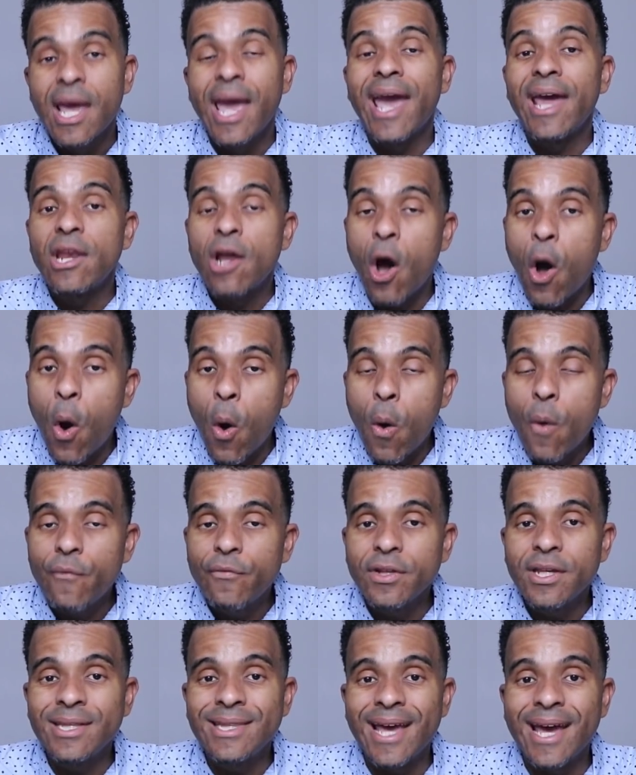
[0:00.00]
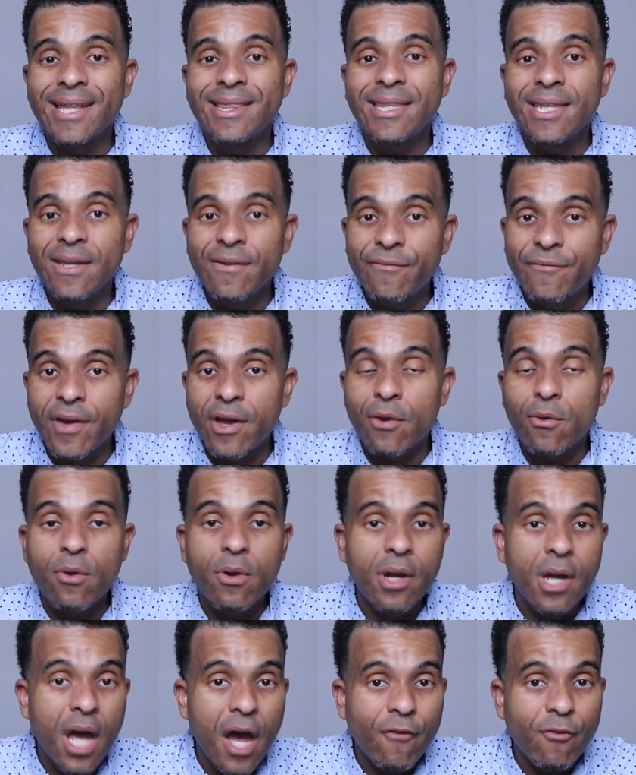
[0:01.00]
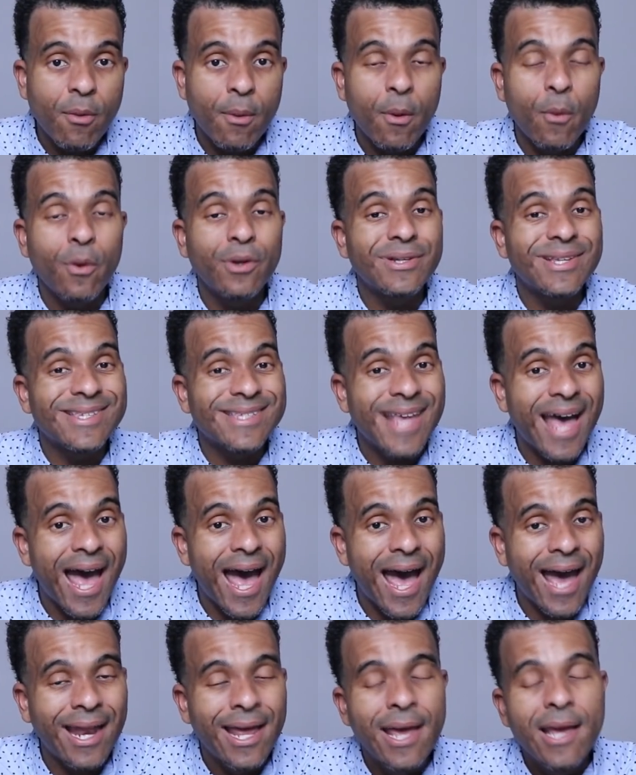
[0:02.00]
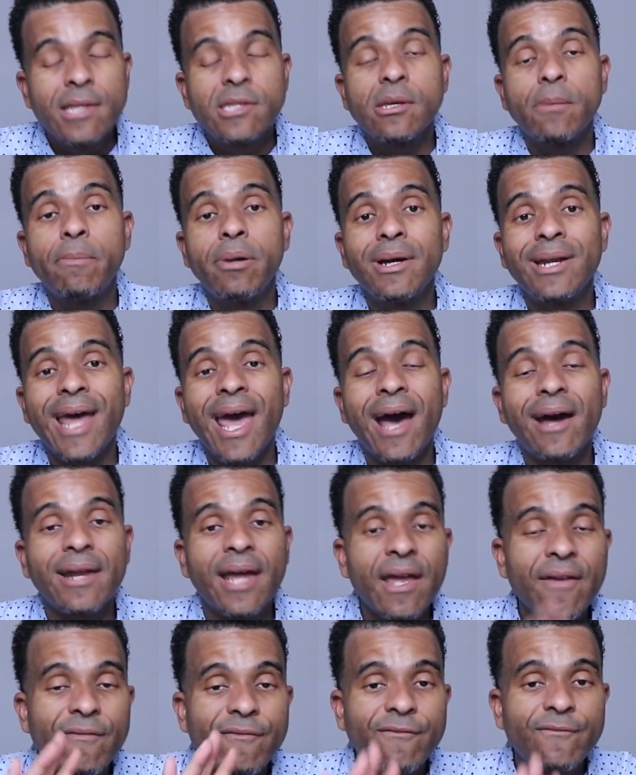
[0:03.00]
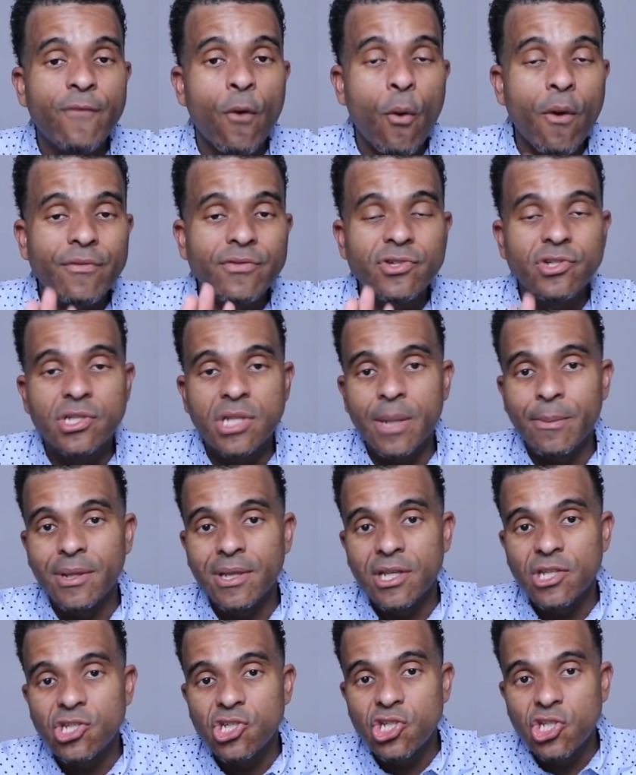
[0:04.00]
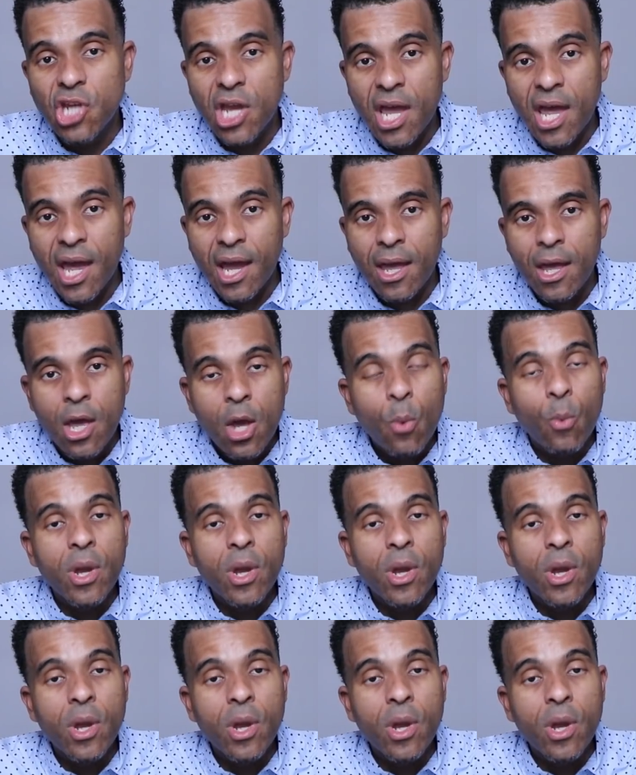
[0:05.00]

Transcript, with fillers: And hopefully, that the federal government will decide to put out a fourth stimulus check check.